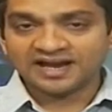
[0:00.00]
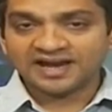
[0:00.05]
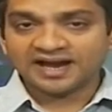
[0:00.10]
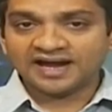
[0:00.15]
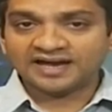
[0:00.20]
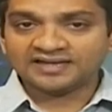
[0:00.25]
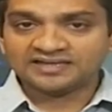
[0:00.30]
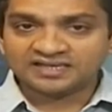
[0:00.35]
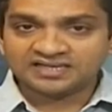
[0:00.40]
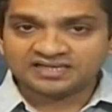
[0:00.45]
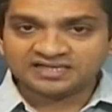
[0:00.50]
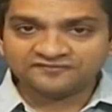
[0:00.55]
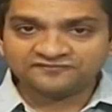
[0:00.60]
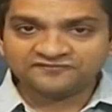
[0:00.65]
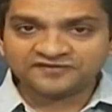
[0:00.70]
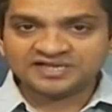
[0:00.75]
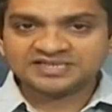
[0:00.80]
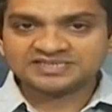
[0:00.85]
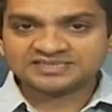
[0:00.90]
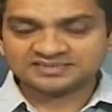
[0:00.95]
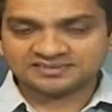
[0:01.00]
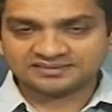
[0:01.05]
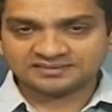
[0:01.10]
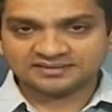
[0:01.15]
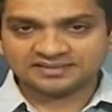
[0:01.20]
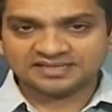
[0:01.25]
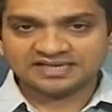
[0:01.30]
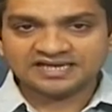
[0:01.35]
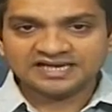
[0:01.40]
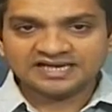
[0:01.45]
and the difference,
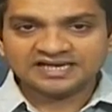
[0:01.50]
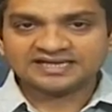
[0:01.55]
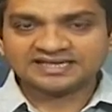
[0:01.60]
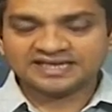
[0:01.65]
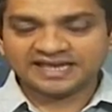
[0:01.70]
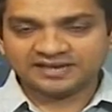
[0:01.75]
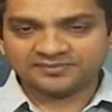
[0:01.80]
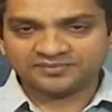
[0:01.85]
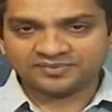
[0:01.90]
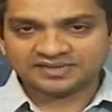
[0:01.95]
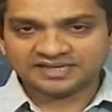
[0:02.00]
the yield gap,